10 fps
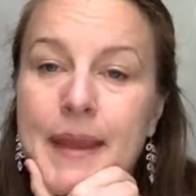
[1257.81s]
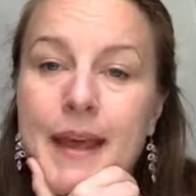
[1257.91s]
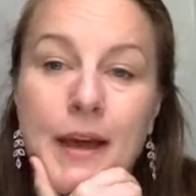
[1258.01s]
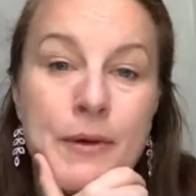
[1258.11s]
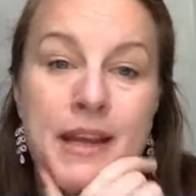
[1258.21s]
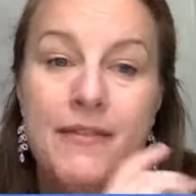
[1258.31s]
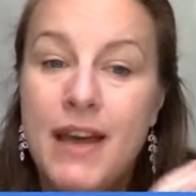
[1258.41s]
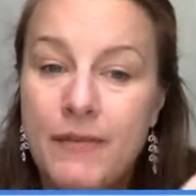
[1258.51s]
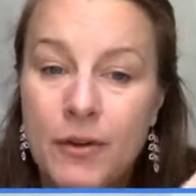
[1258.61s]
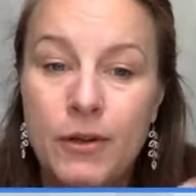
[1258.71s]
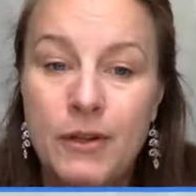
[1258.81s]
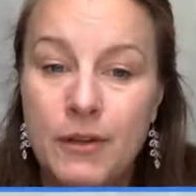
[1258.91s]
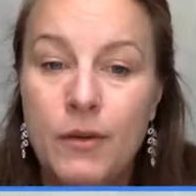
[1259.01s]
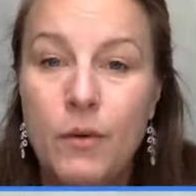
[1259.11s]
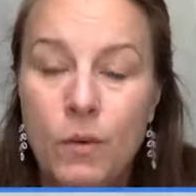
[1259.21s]
I would never have gotten
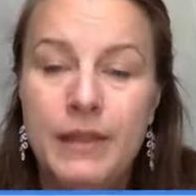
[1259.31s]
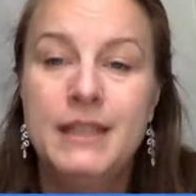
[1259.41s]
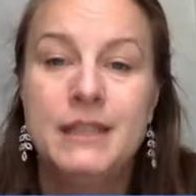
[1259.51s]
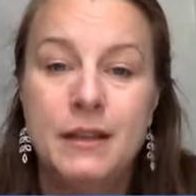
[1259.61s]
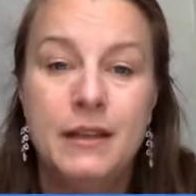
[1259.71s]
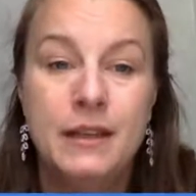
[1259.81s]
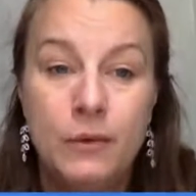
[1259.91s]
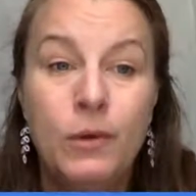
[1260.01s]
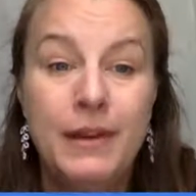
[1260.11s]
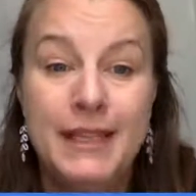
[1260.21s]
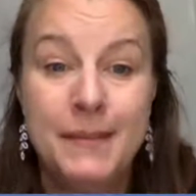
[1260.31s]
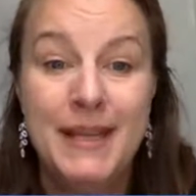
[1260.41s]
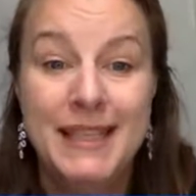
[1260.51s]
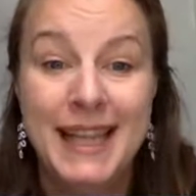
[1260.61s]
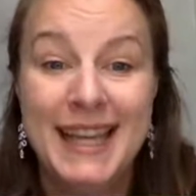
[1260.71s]
all these
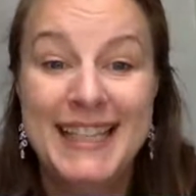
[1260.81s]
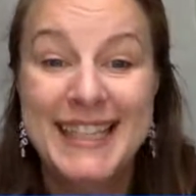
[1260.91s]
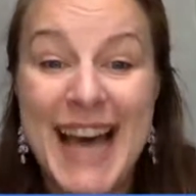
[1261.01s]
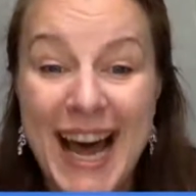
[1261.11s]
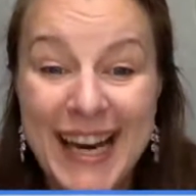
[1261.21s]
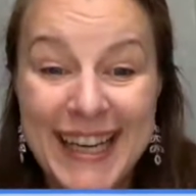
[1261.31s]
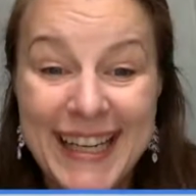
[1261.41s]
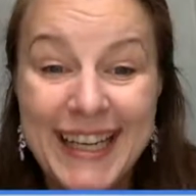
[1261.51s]
amazing things done